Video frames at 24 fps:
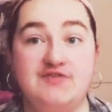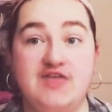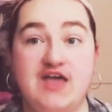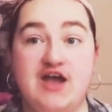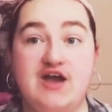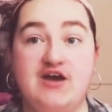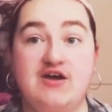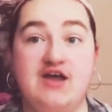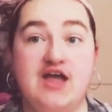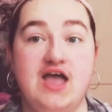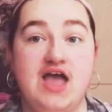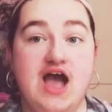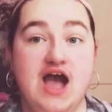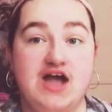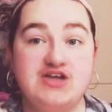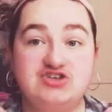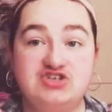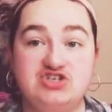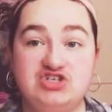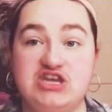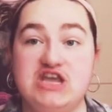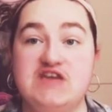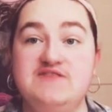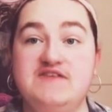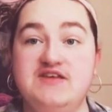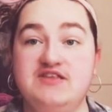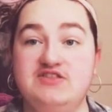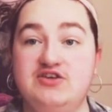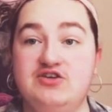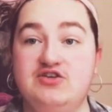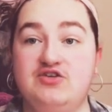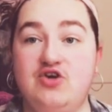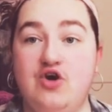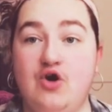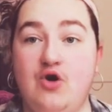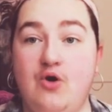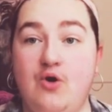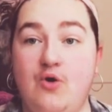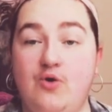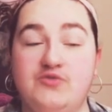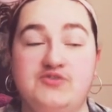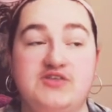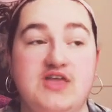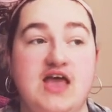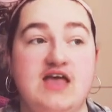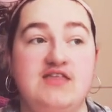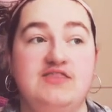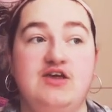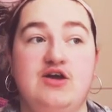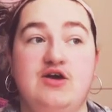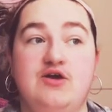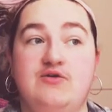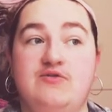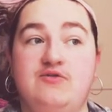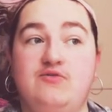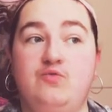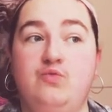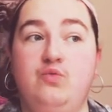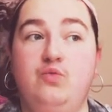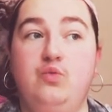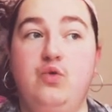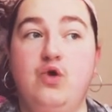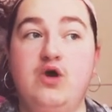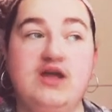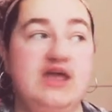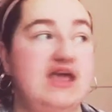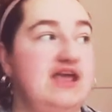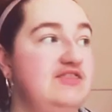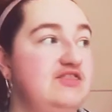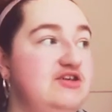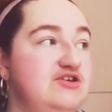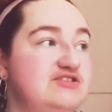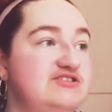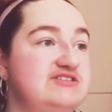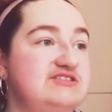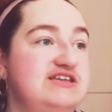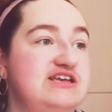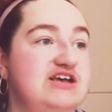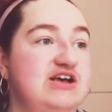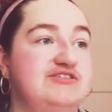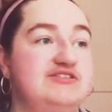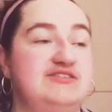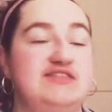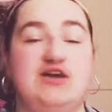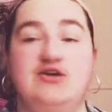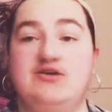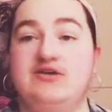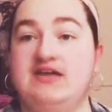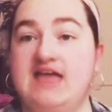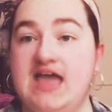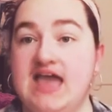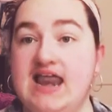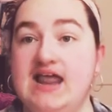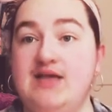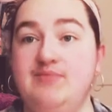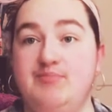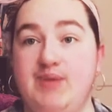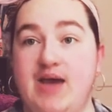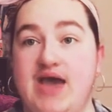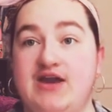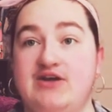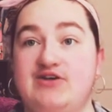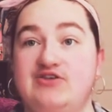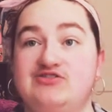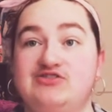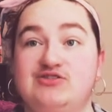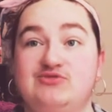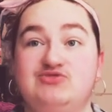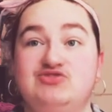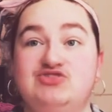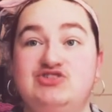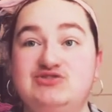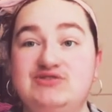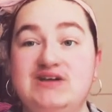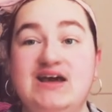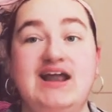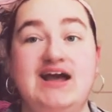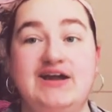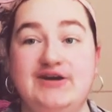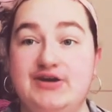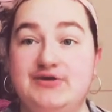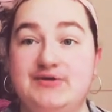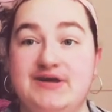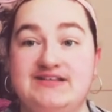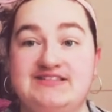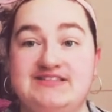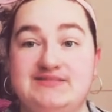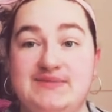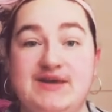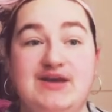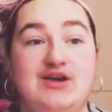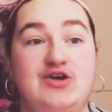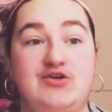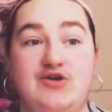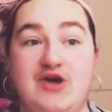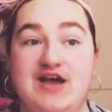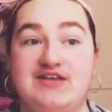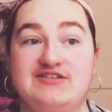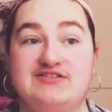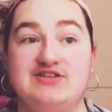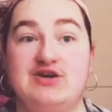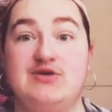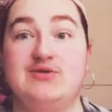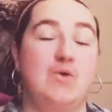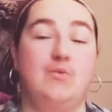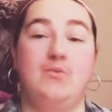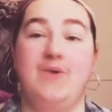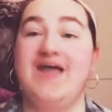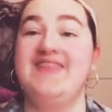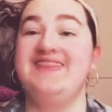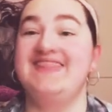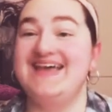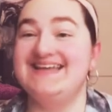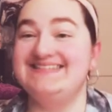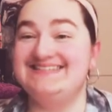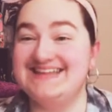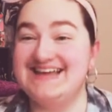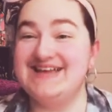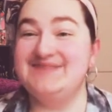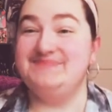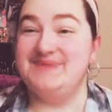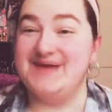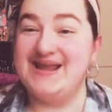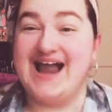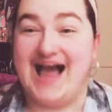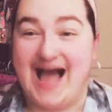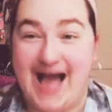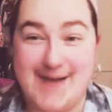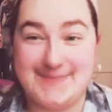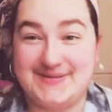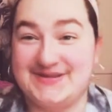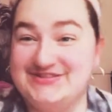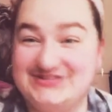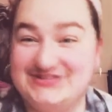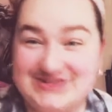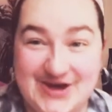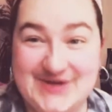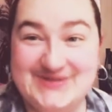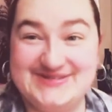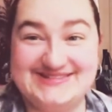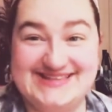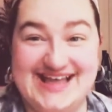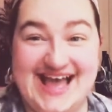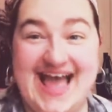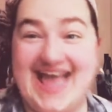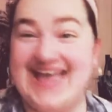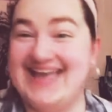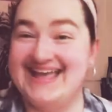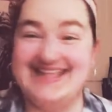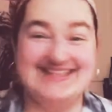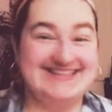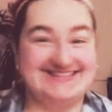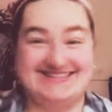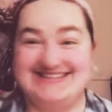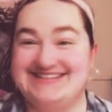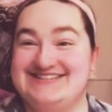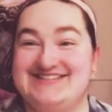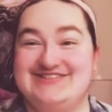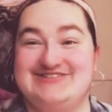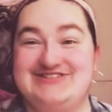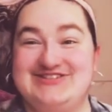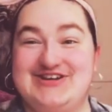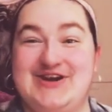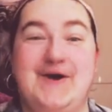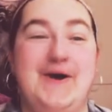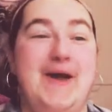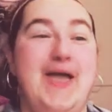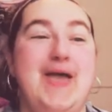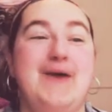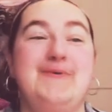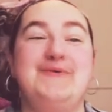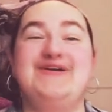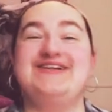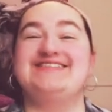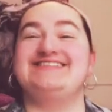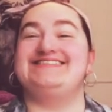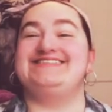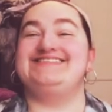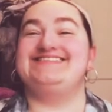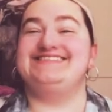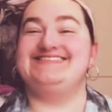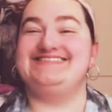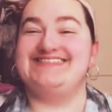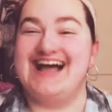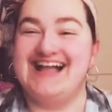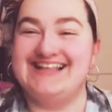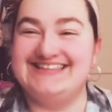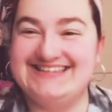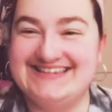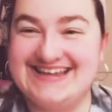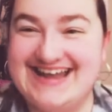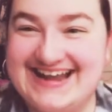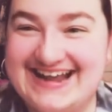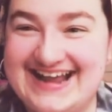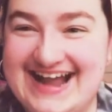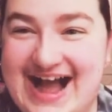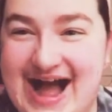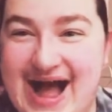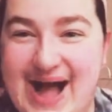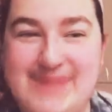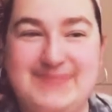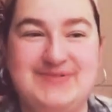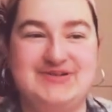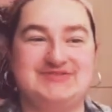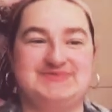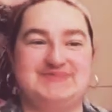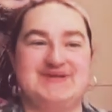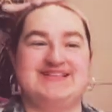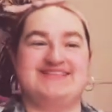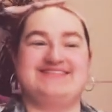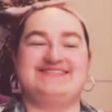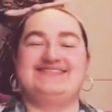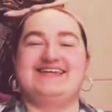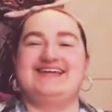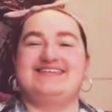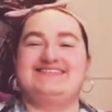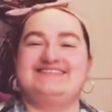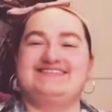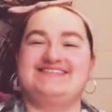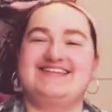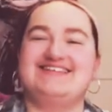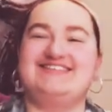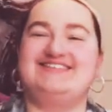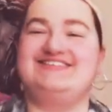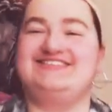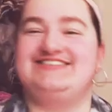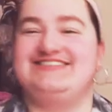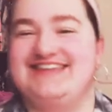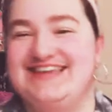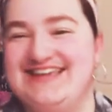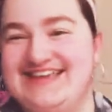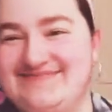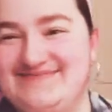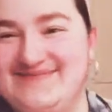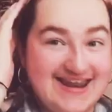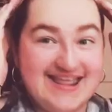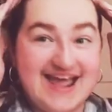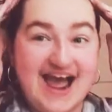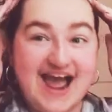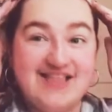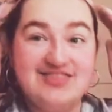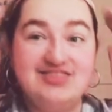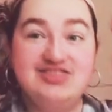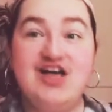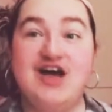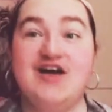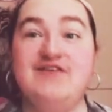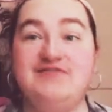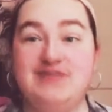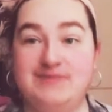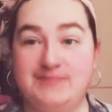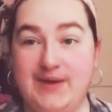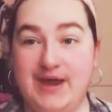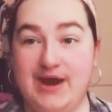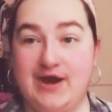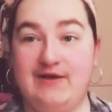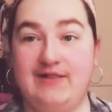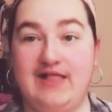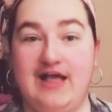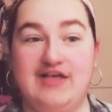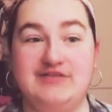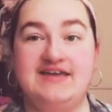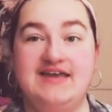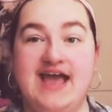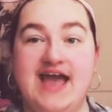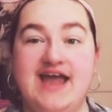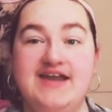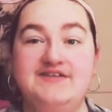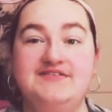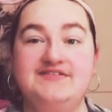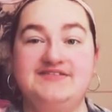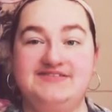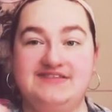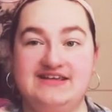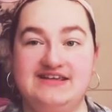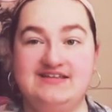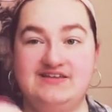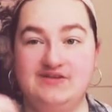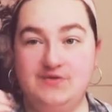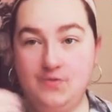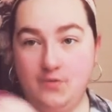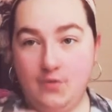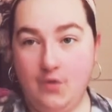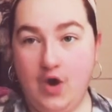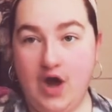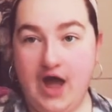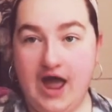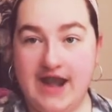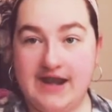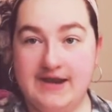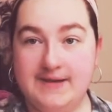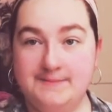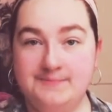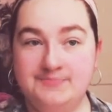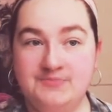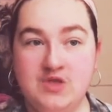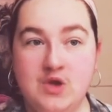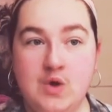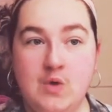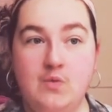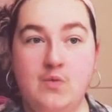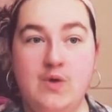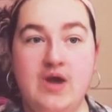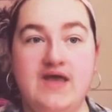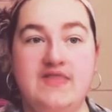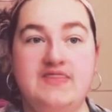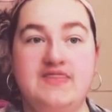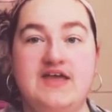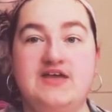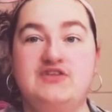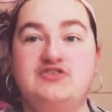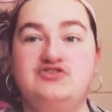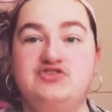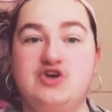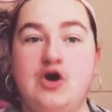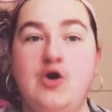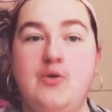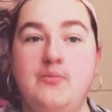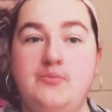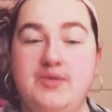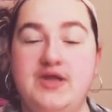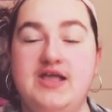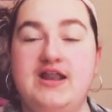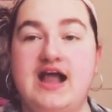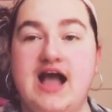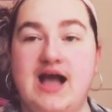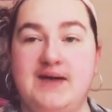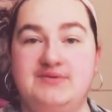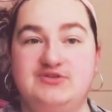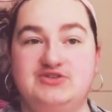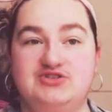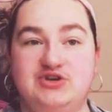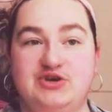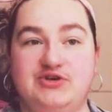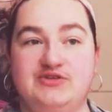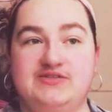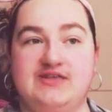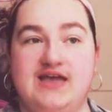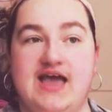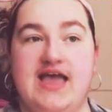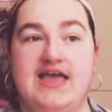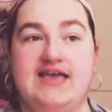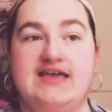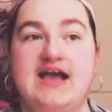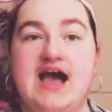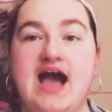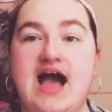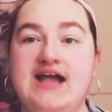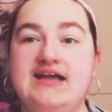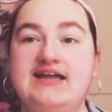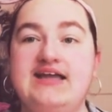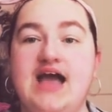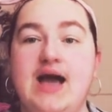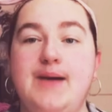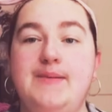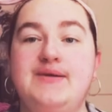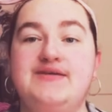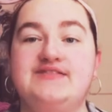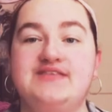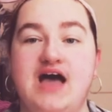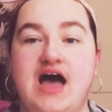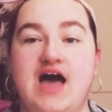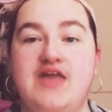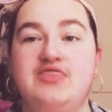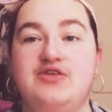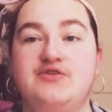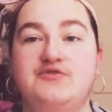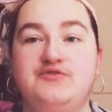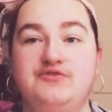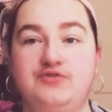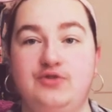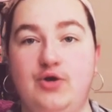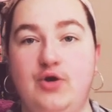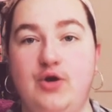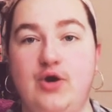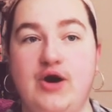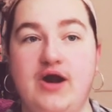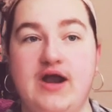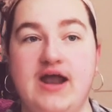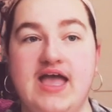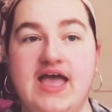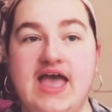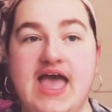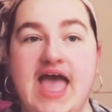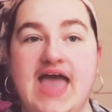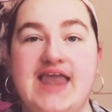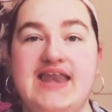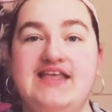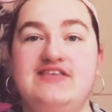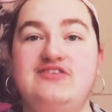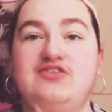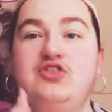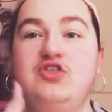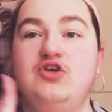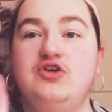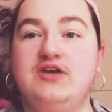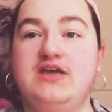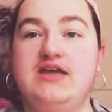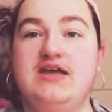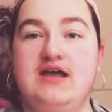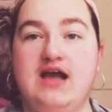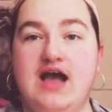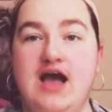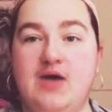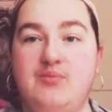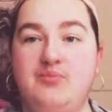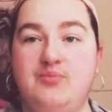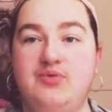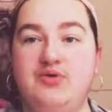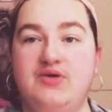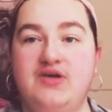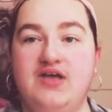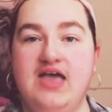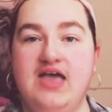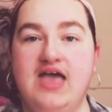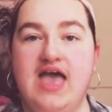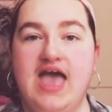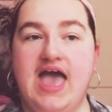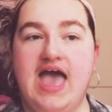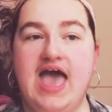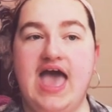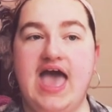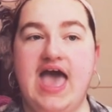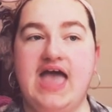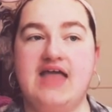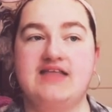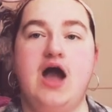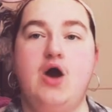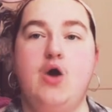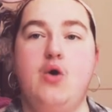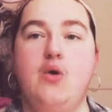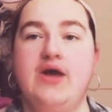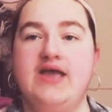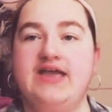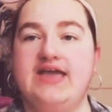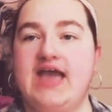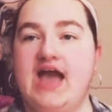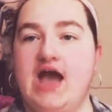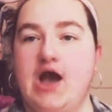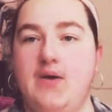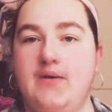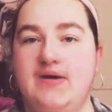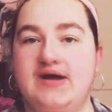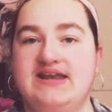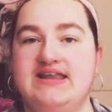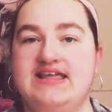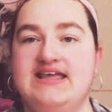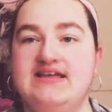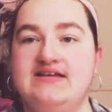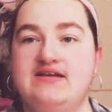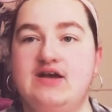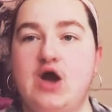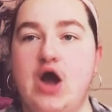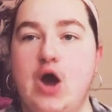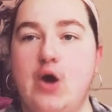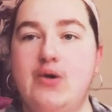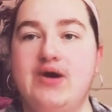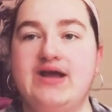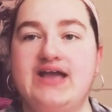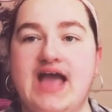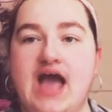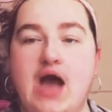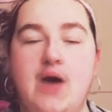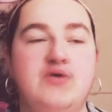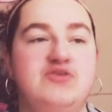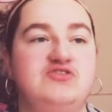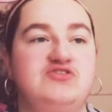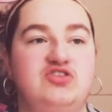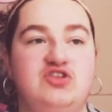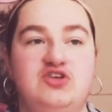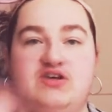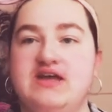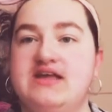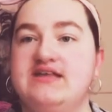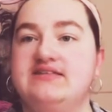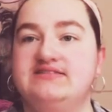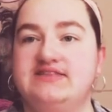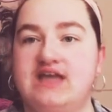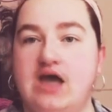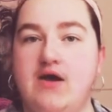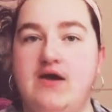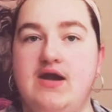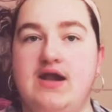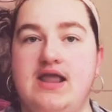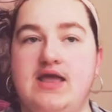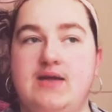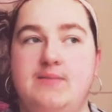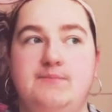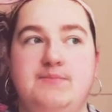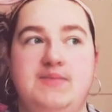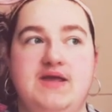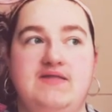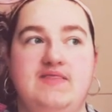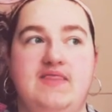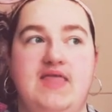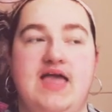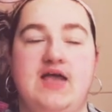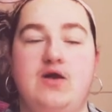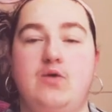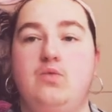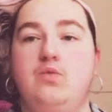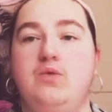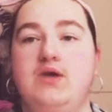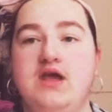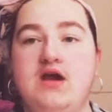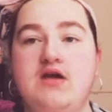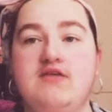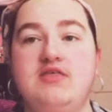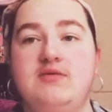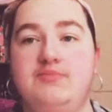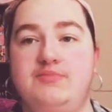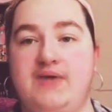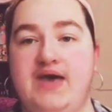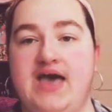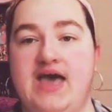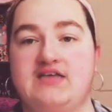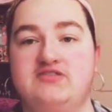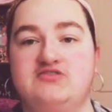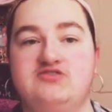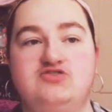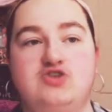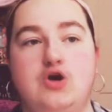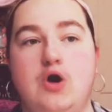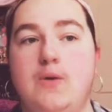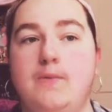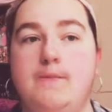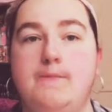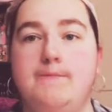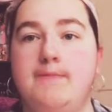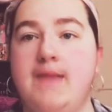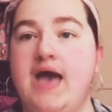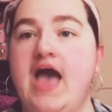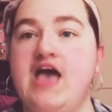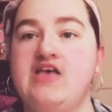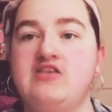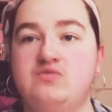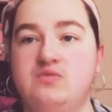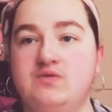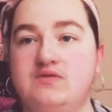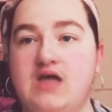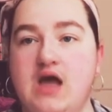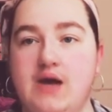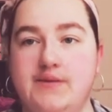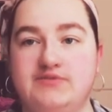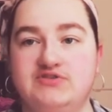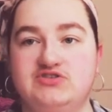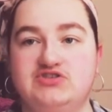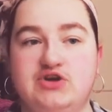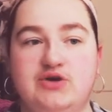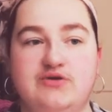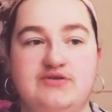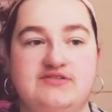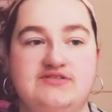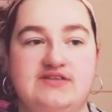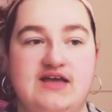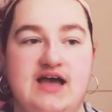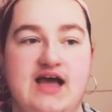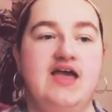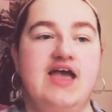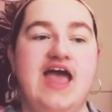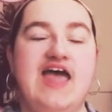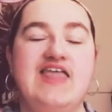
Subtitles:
They're achieving their goals, they're working their skills, and they're getting better. So do not underestimate Kurasuno. When they did beat Awa Josai in Season 2, it was such an accomplishment, such an achievement! I love the parallels. The end of Season 1, when they don't beat Awa Josai, Kageyama's on the floor, and he's looking up at Oikawa, and Oikawa's looking down at him, being like, we are the best, don't mess with Awa Josai.